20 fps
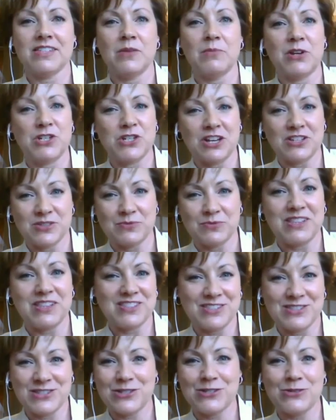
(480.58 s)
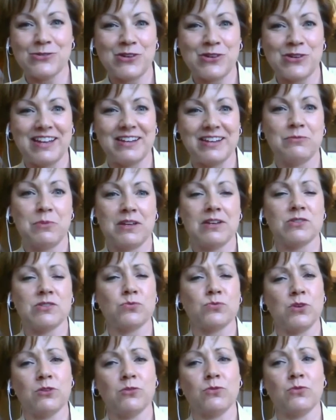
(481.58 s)
some adjustments to it,
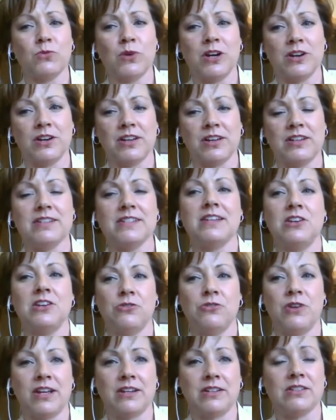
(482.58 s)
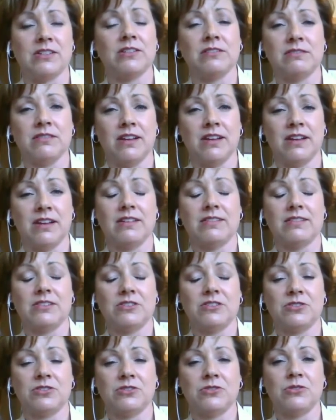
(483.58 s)
because we're continuing
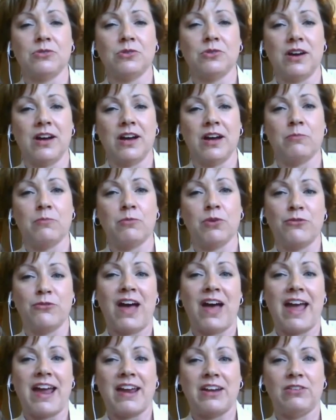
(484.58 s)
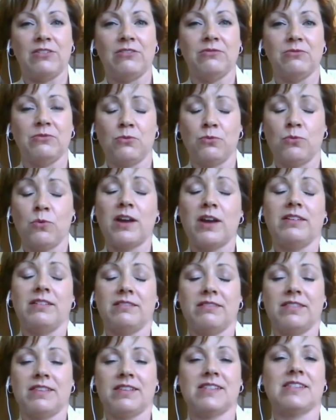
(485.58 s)
to refine
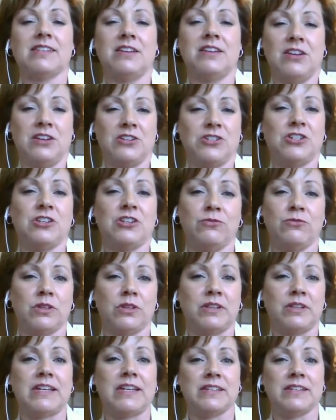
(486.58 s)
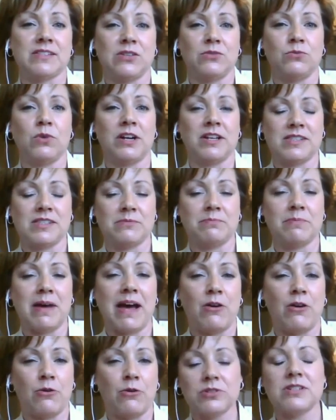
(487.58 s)
what this initiative really is and what it's
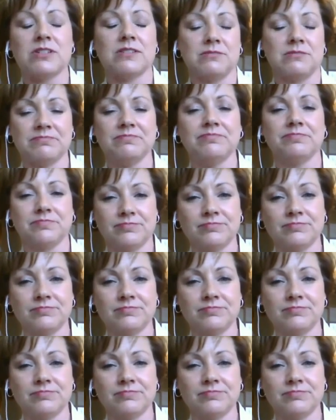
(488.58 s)
about.